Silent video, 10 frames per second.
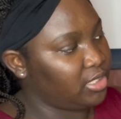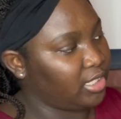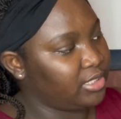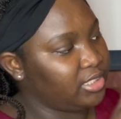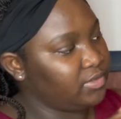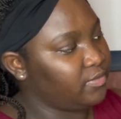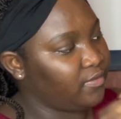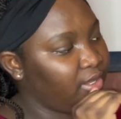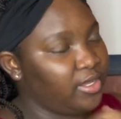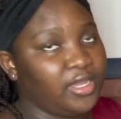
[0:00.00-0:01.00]
Like this one
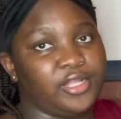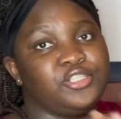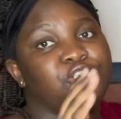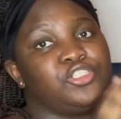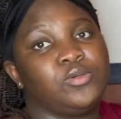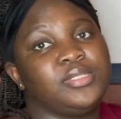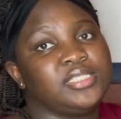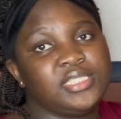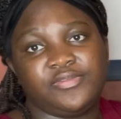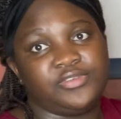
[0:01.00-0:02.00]
right here had so many
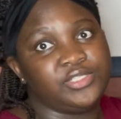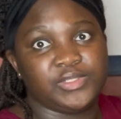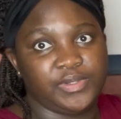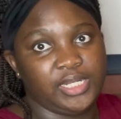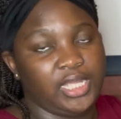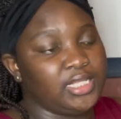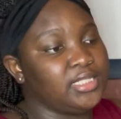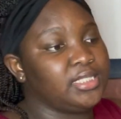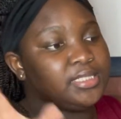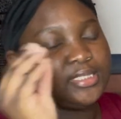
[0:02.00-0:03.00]
stuff on the screen. Like
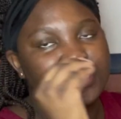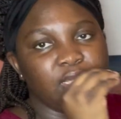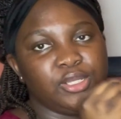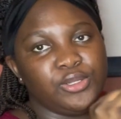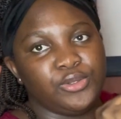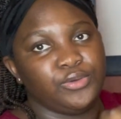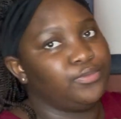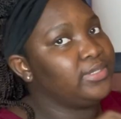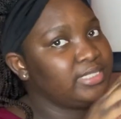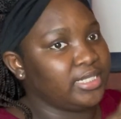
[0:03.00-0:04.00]
this is
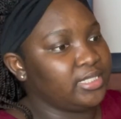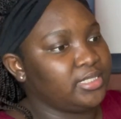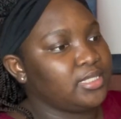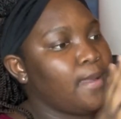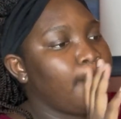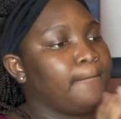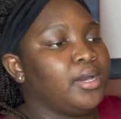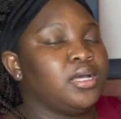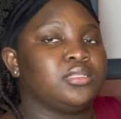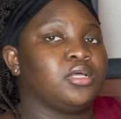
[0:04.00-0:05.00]
ridiculous.
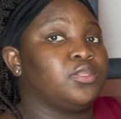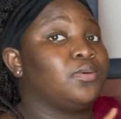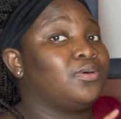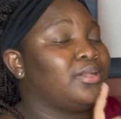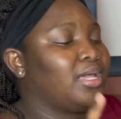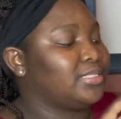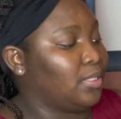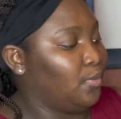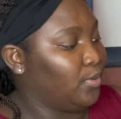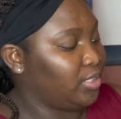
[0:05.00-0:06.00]
But the other one only has
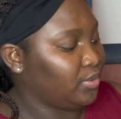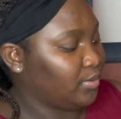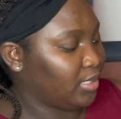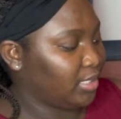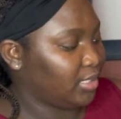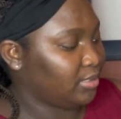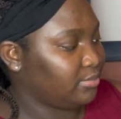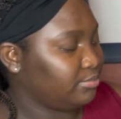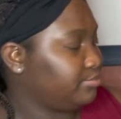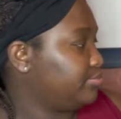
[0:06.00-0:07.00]
like one little line.
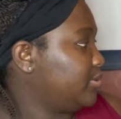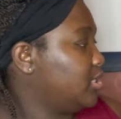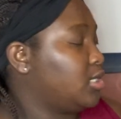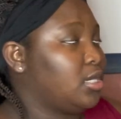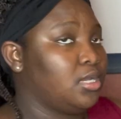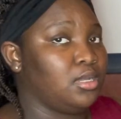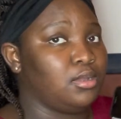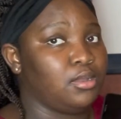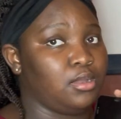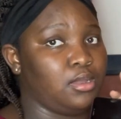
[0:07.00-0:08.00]

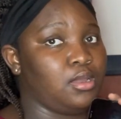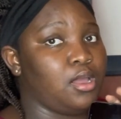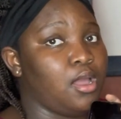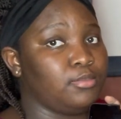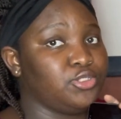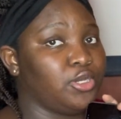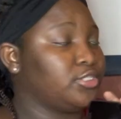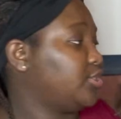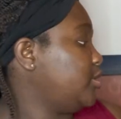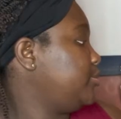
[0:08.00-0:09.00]
Hello. I'm charging